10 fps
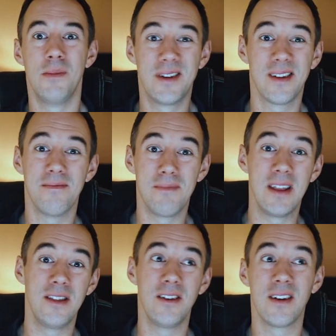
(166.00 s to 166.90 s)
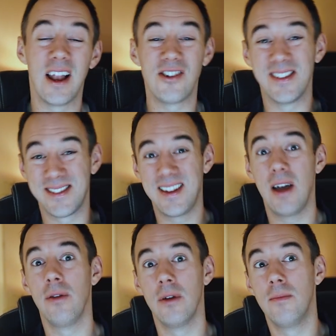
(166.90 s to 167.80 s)
but it doesn't mean that you can actually
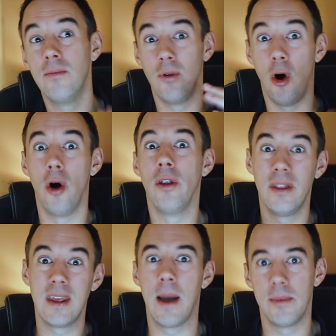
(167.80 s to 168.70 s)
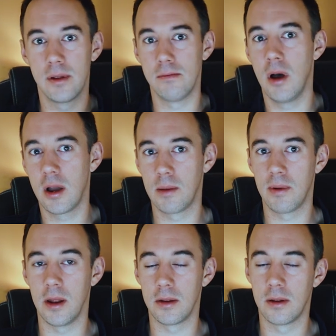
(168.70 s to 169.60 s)
sell them on the Amazon
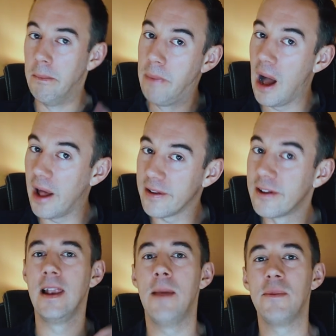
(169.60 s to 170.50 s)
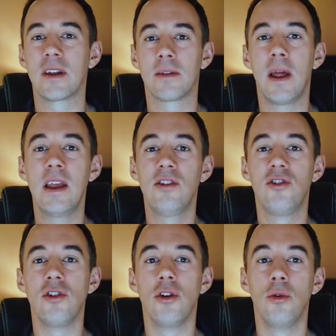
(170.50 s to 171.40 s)
marketplace. But let me explain
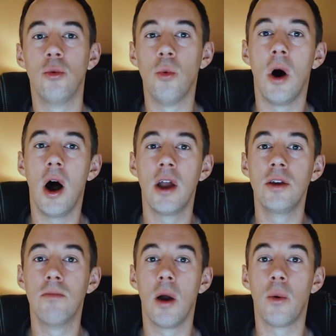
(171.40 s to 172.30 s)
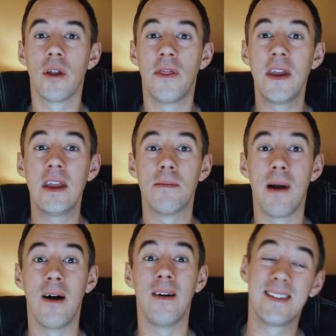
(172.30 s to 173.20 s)
to you why you might want to think
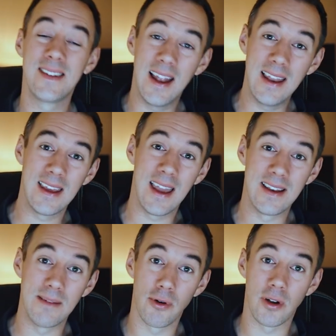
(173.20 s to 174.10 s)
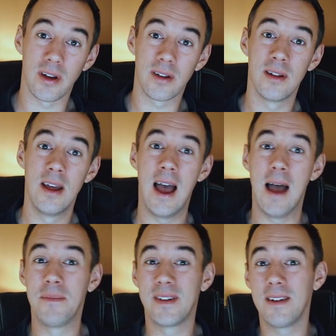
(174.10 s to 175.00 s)
about selling gated products
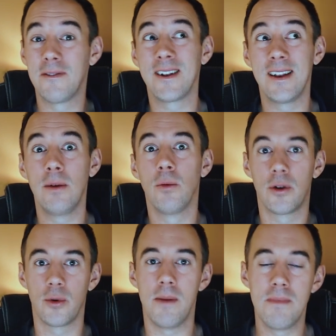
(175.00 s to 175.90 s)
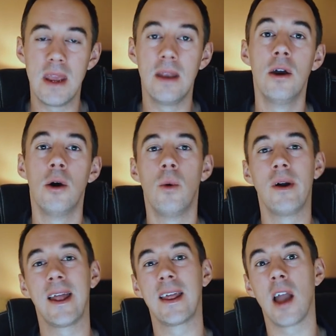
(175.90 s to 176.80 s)
and specifically what do I mean?
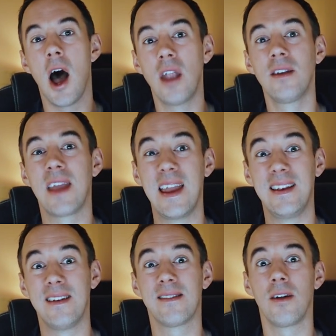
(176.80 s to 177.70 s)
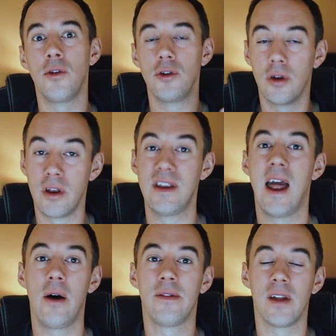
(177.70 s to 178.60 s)
Well, getting ungated so that you can
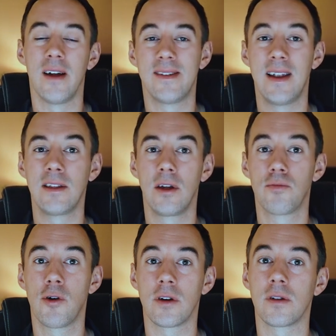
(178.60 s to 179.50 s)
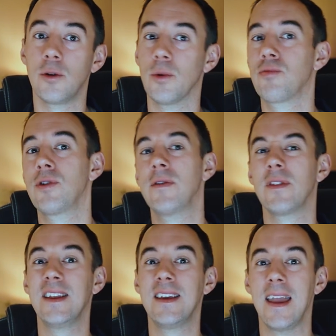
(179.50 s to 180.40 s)
now start selling those products you were
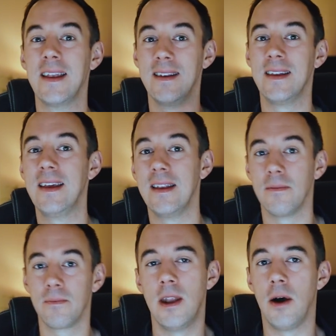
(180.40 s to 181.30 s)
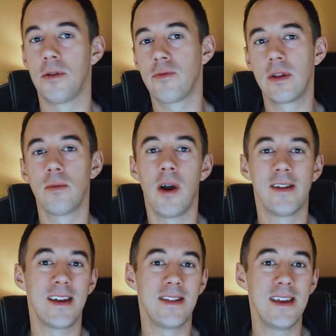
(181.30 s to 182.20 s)
previously gated in. Now, the reason why I
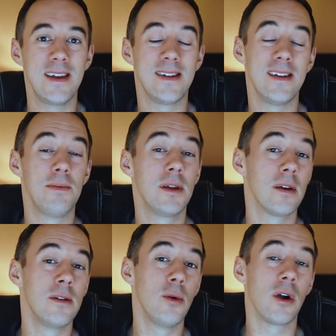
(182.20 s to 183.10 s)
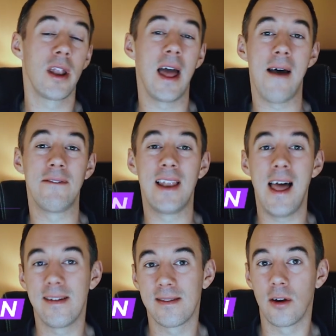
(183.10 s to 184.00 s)
say this is because you are going to have
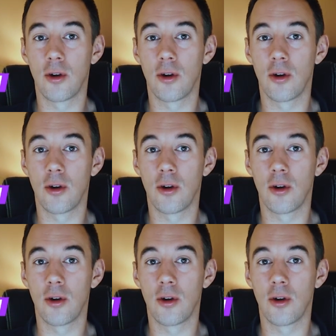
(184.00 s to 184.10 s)
less